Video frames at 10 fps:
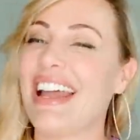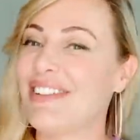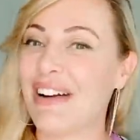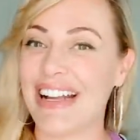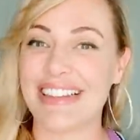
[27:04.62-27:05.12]

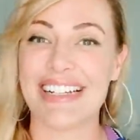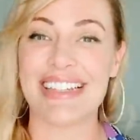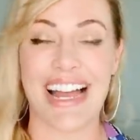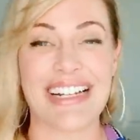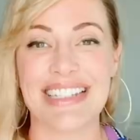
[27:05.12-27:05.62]
anyway, click
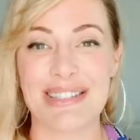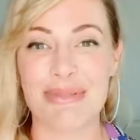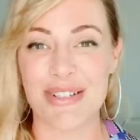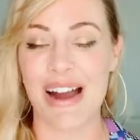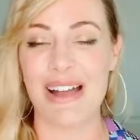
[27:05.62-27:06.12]
like and
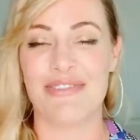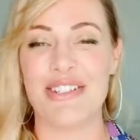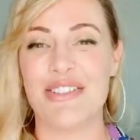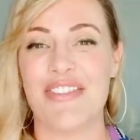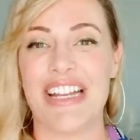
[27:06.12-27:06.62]
subscribe for
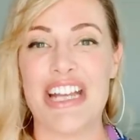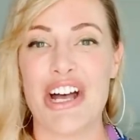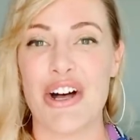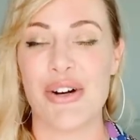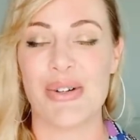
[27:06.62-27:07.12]
new
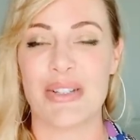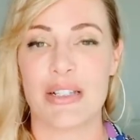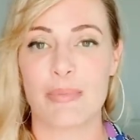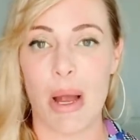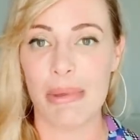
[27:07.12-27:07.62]

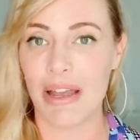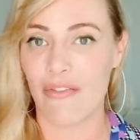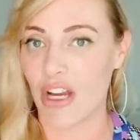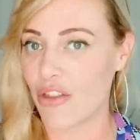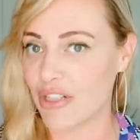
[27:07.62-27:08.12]
videos, probably
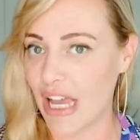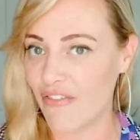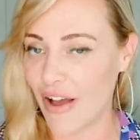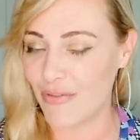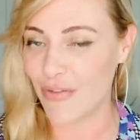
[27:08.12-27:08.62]
every other day,
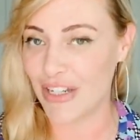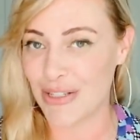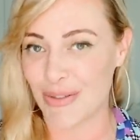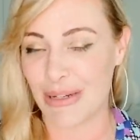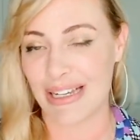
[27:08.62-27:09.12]
five new
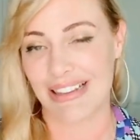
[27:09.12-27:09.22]
videos a week.